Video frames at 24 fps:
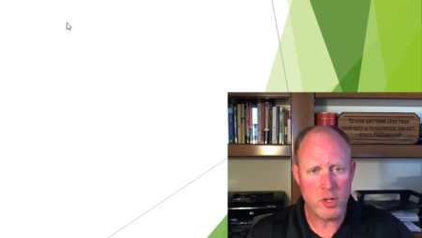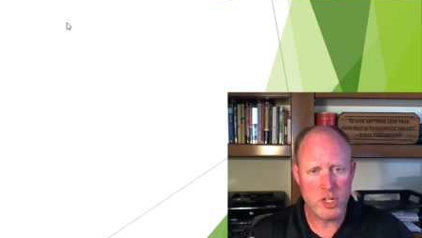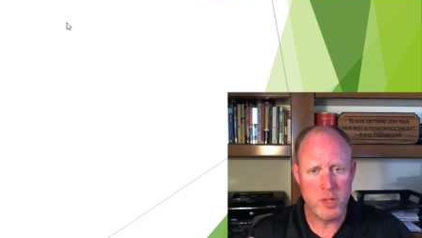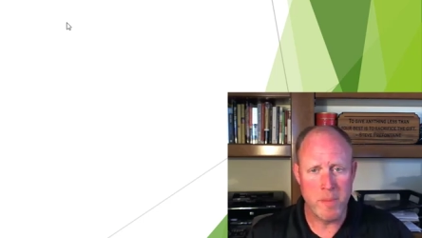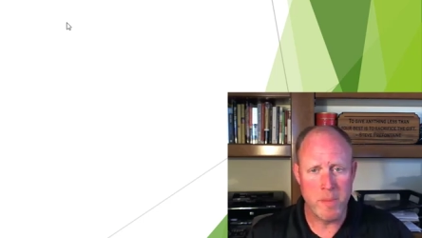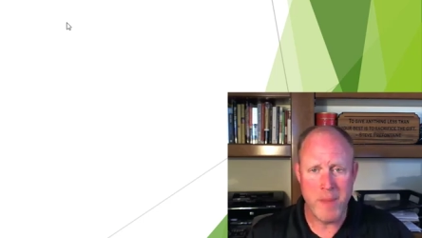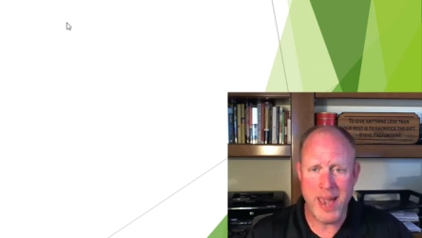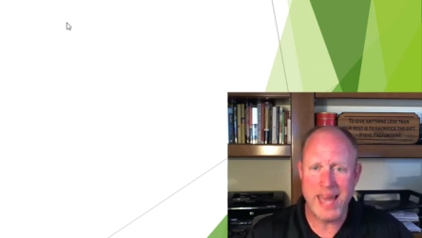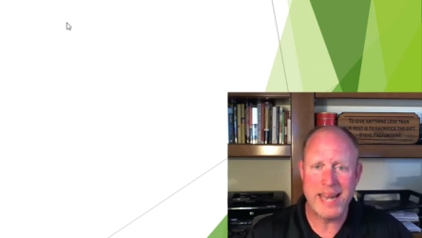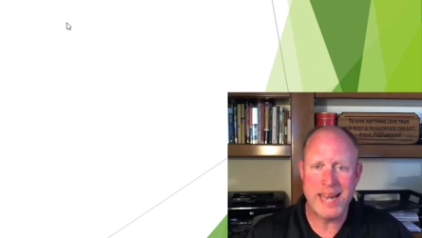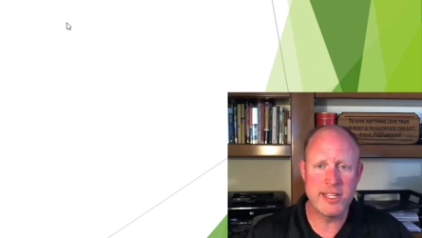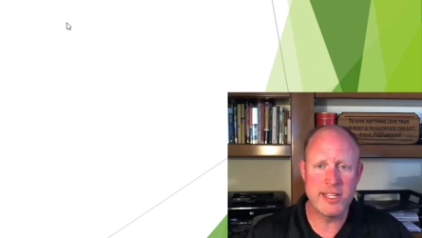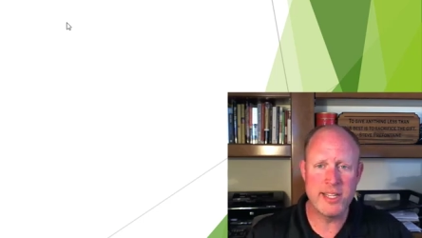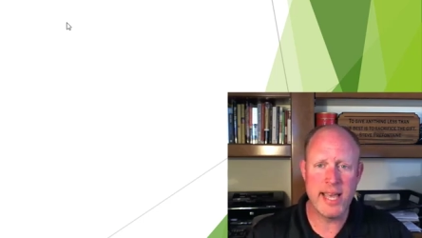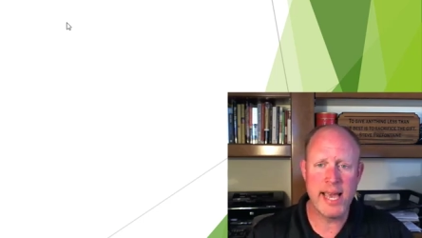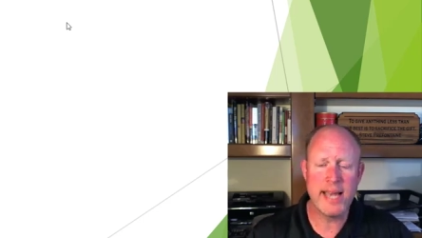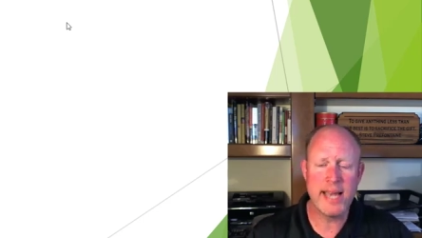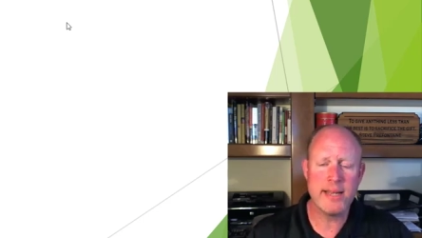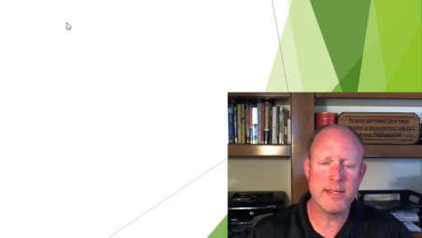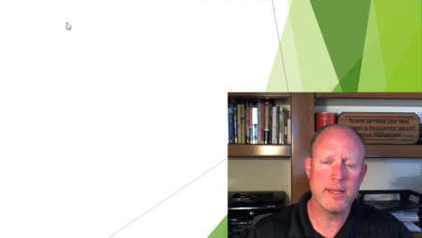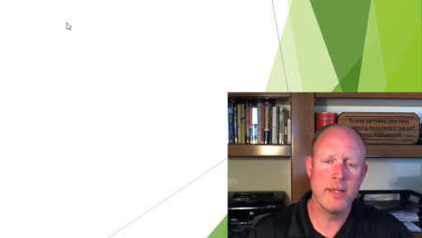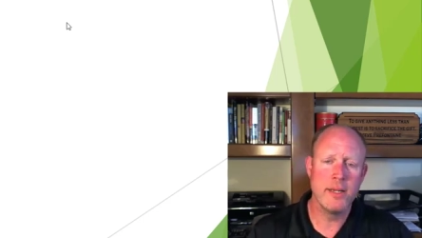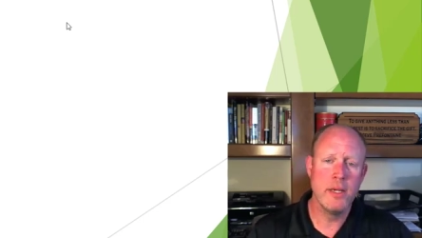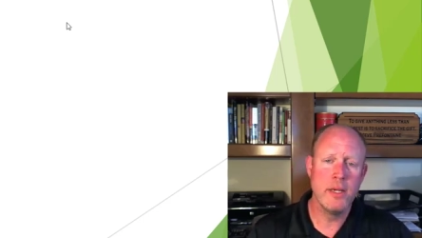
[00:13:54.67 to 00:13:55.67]
to manage
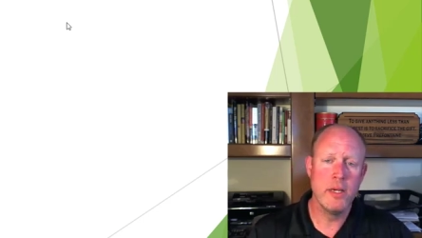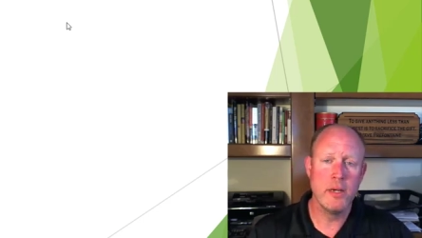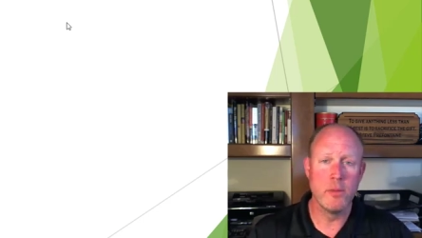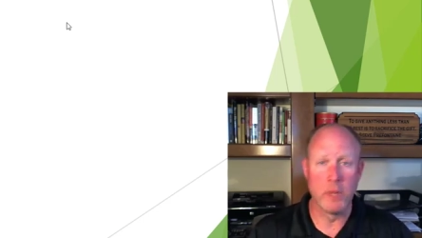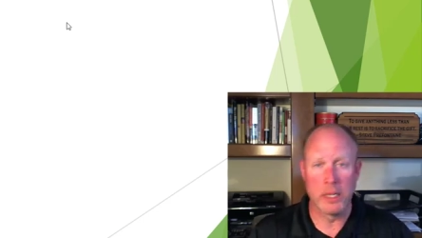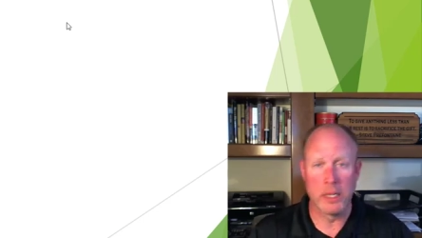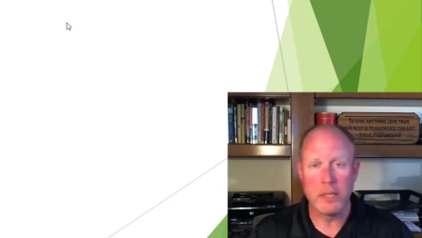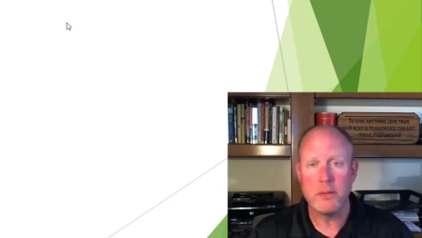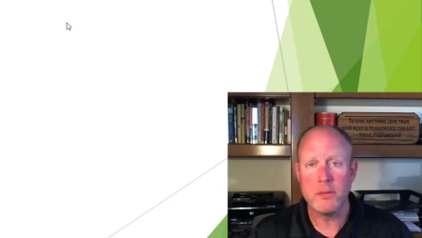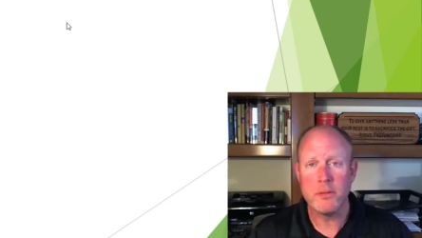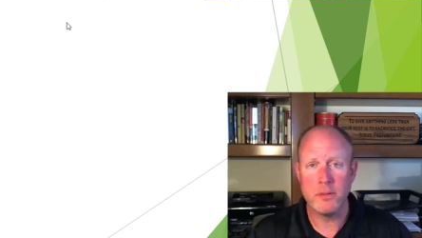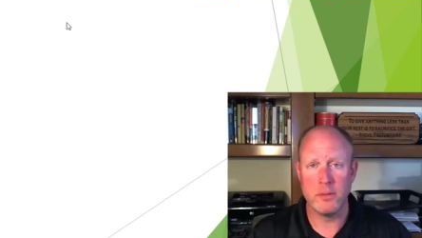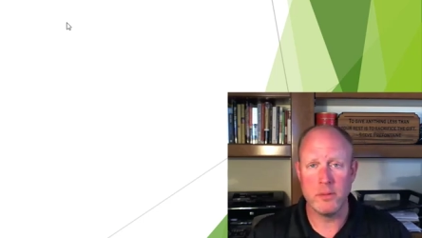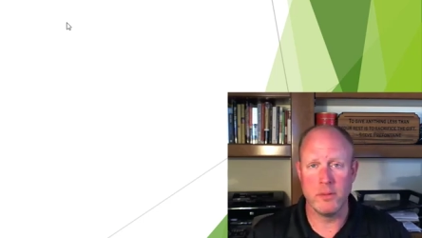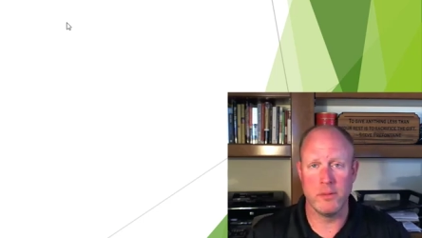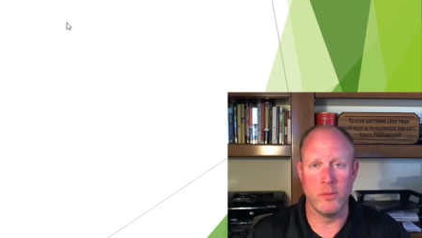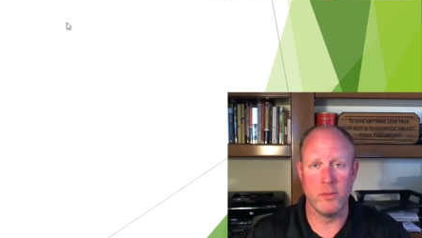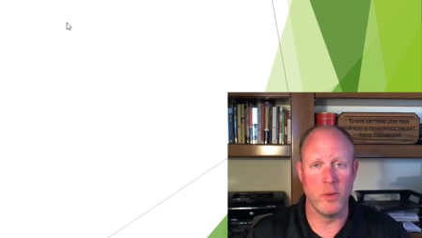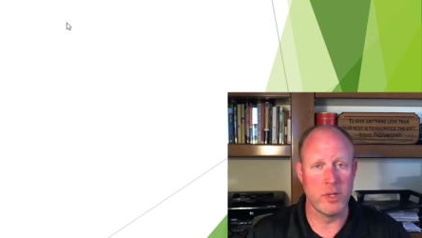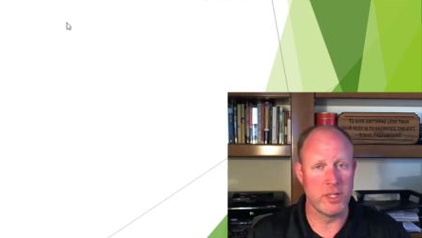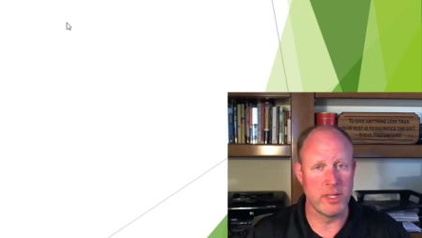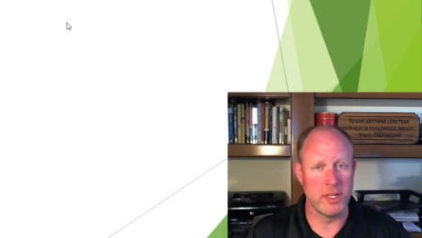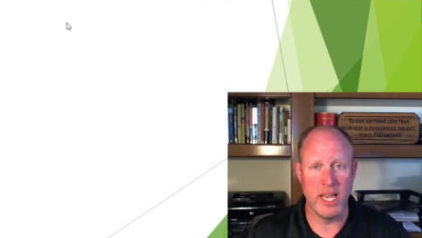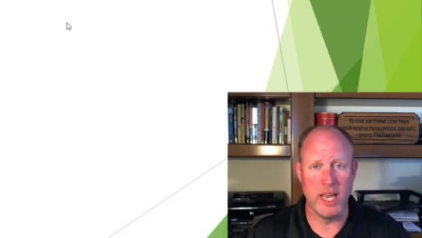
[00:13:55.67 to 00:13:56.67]
that, well,
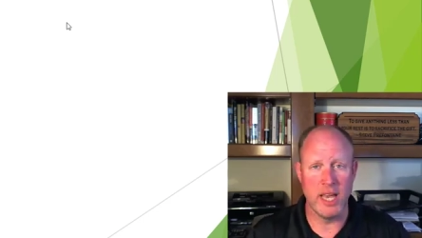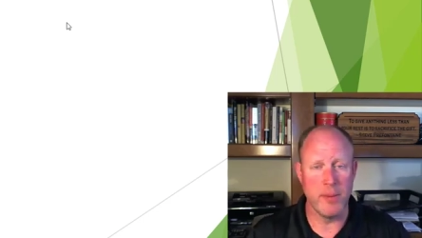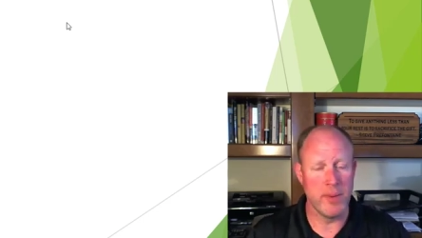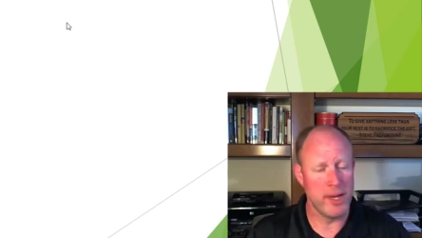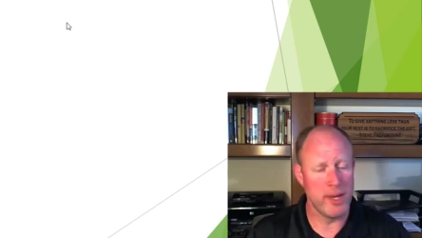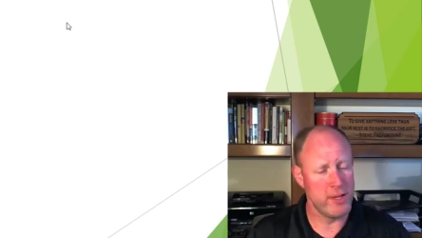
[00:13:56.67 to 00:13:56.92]
once again,